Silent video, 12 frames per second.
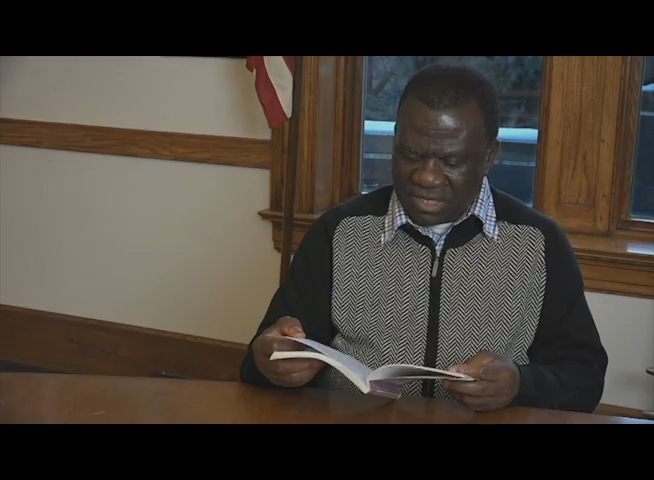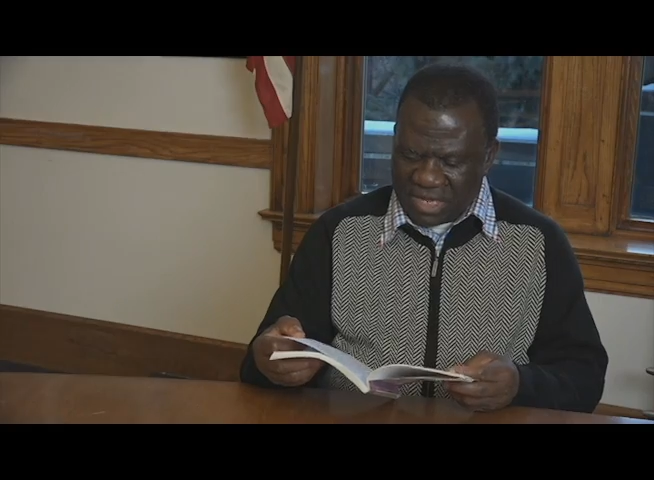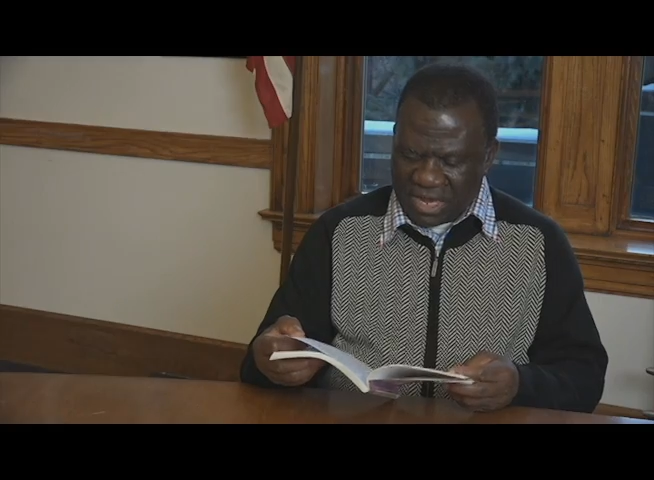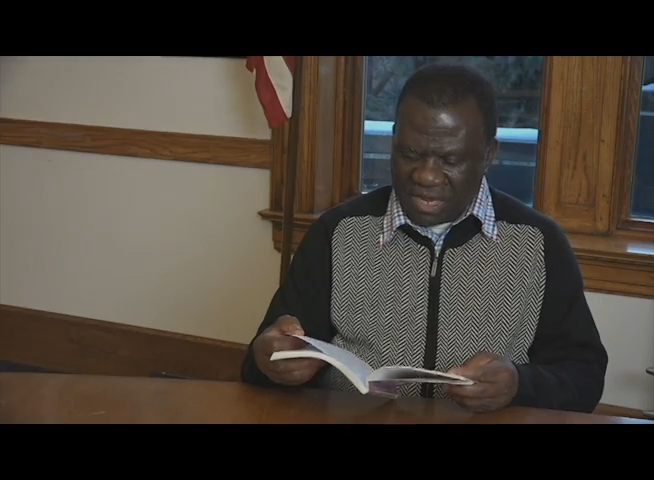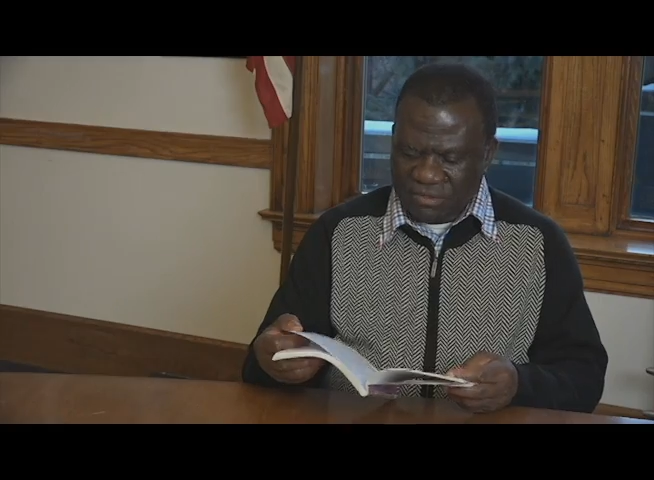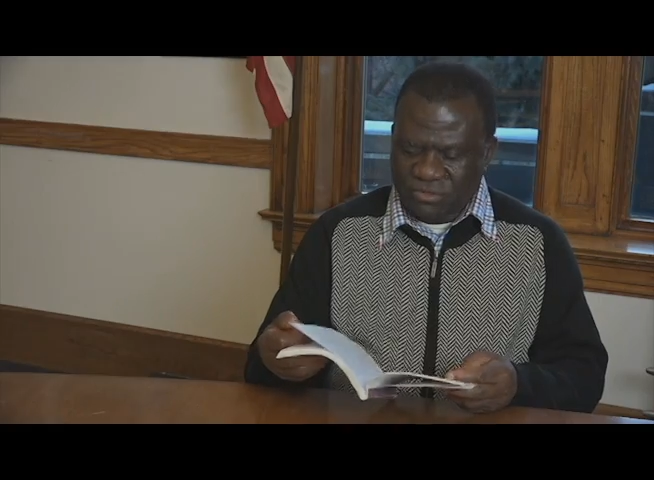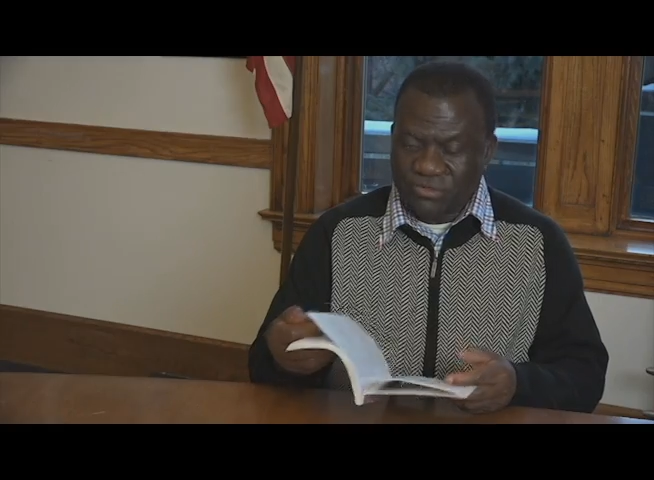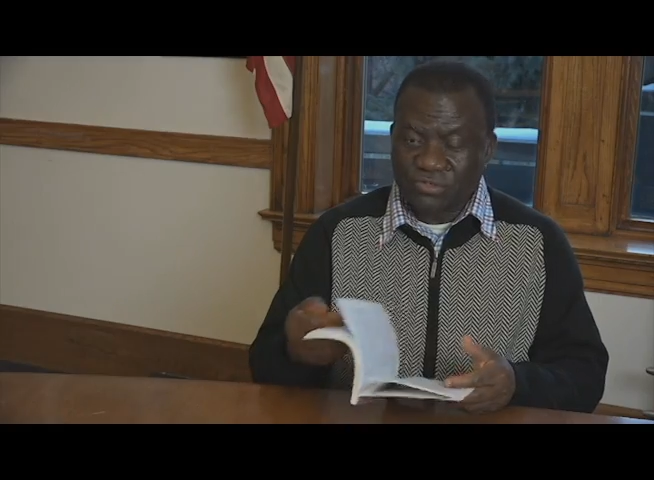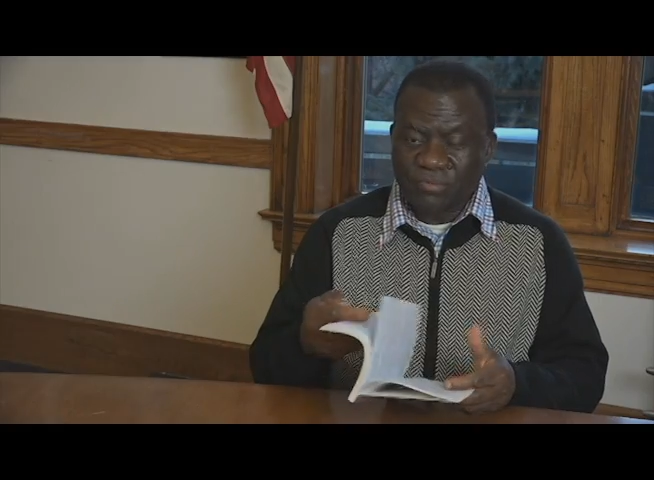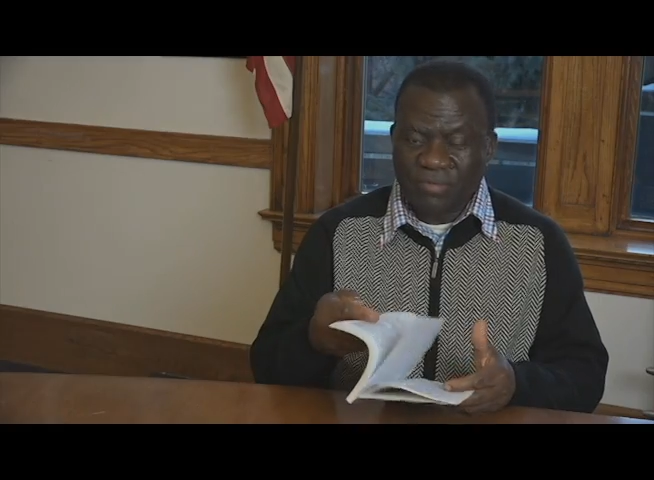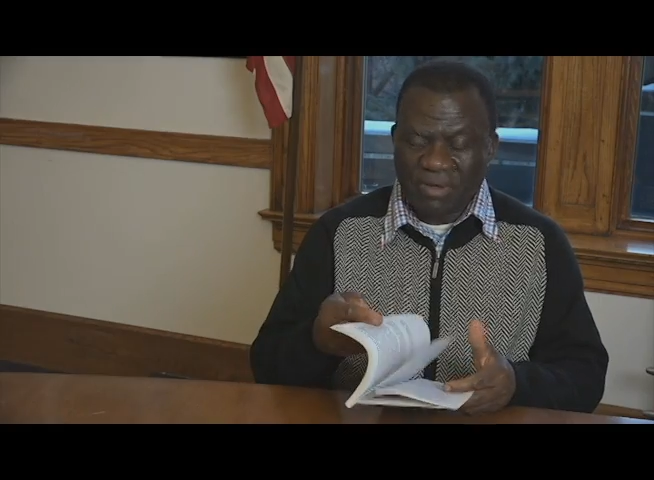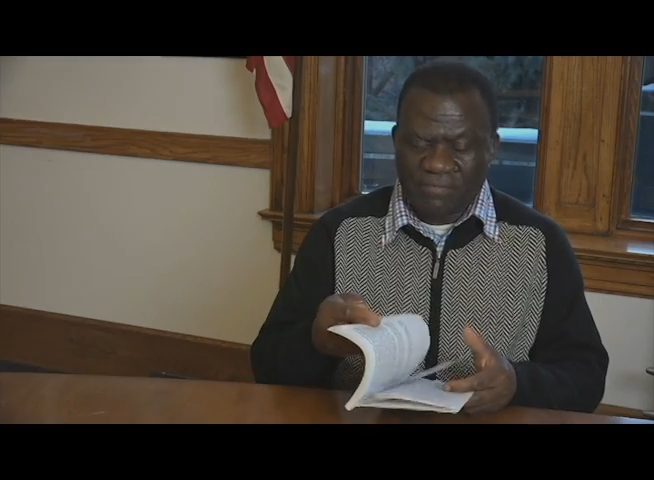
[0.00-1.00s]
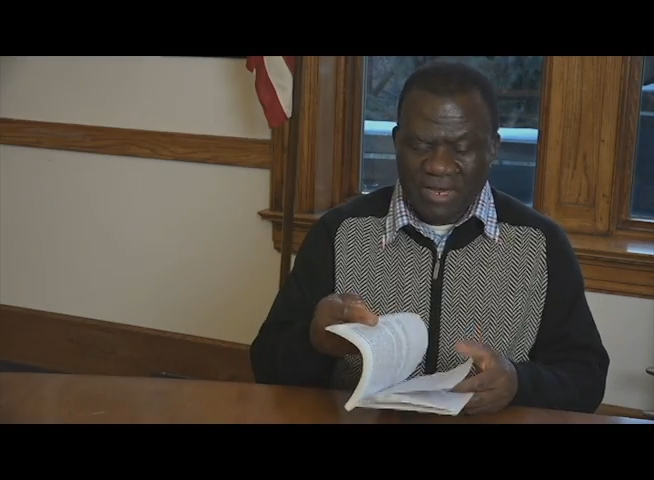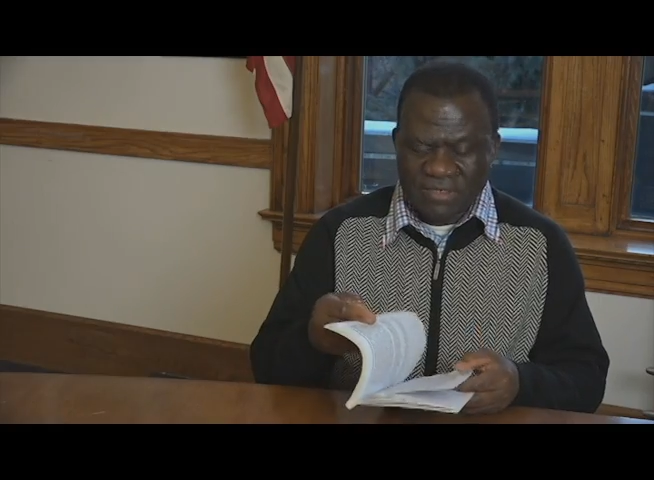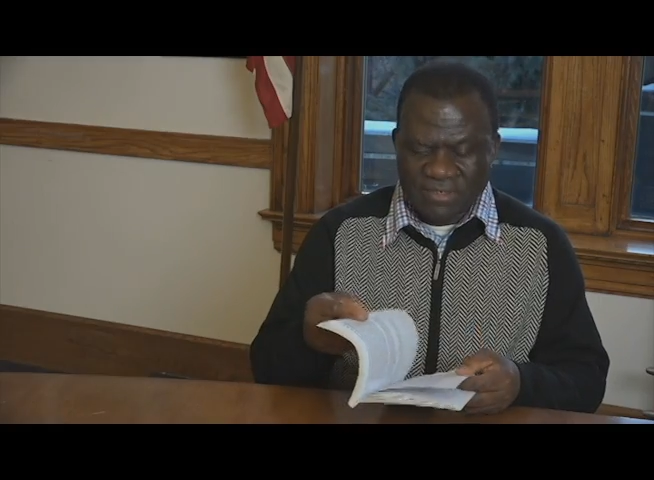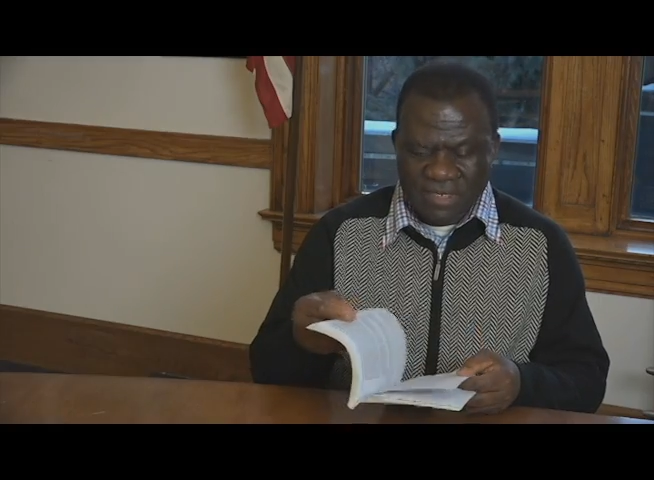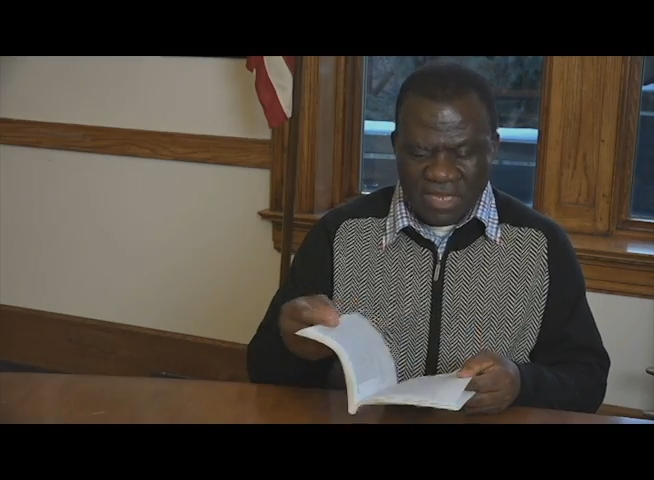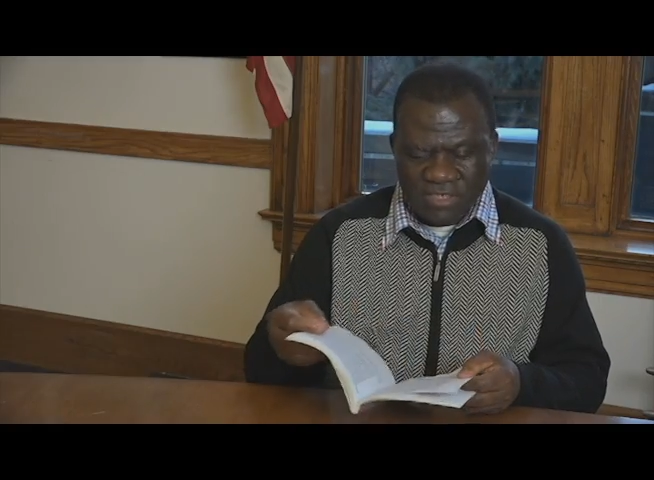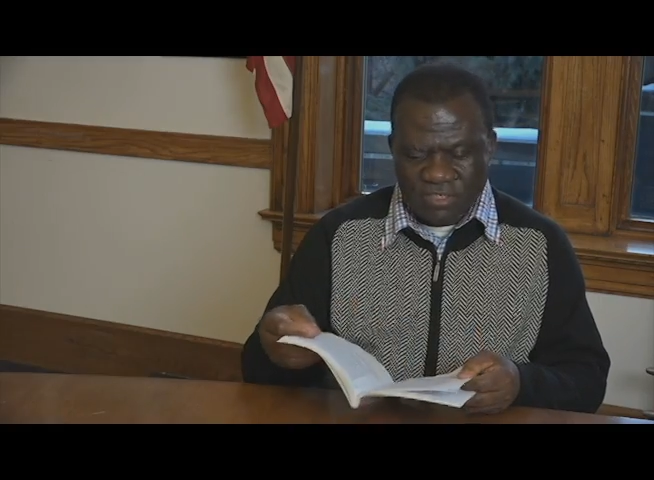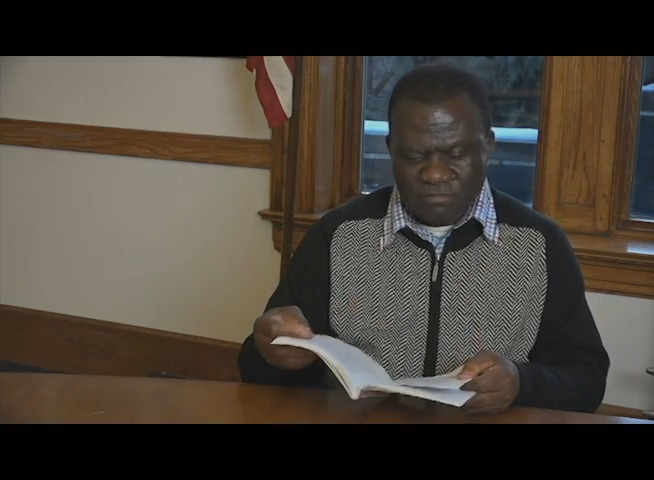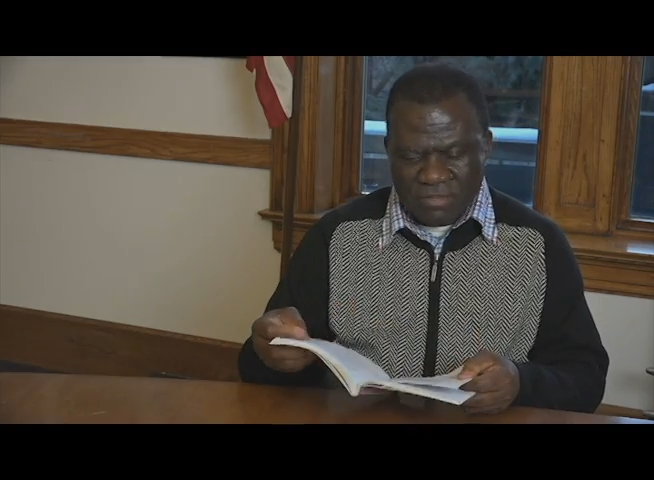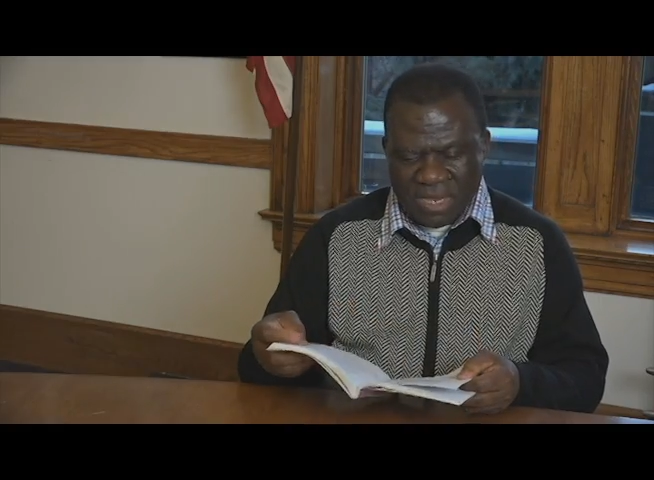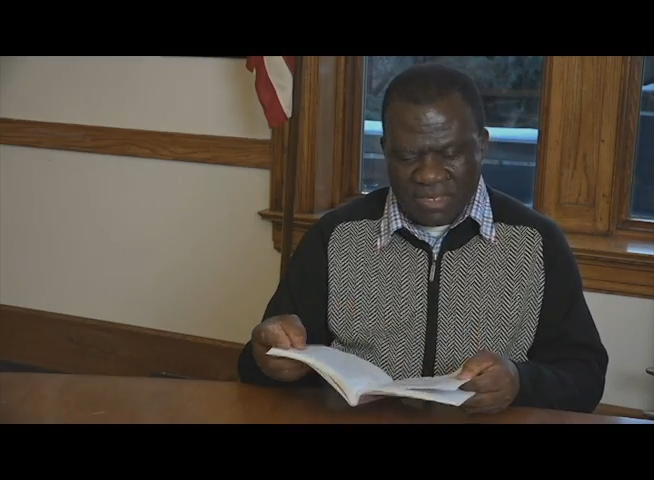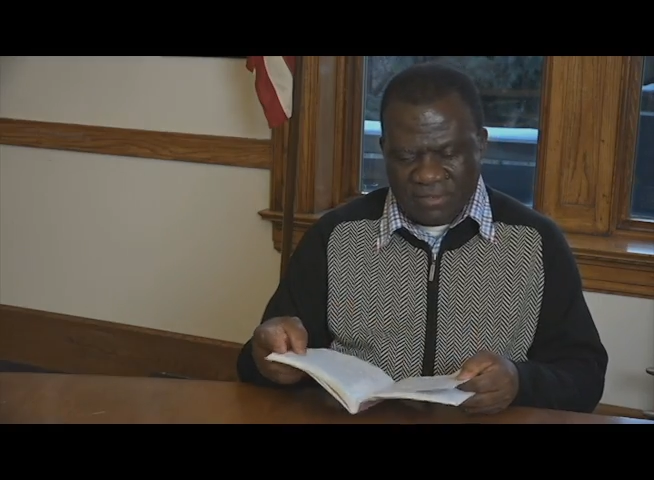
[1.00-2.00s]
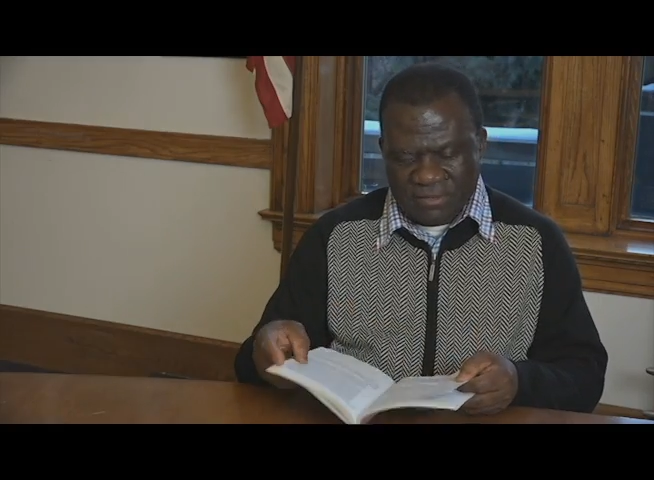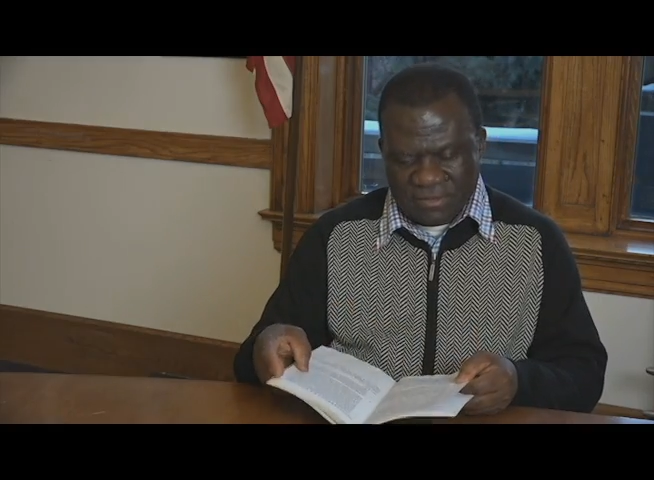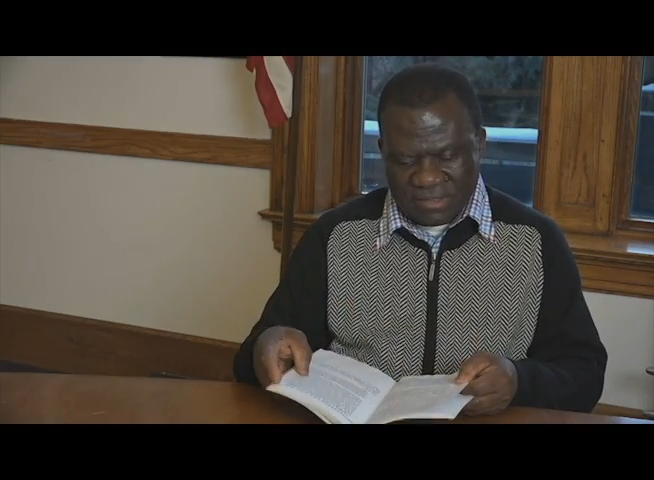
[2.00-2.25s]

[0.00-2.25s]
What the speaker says: how to supervise salesmen.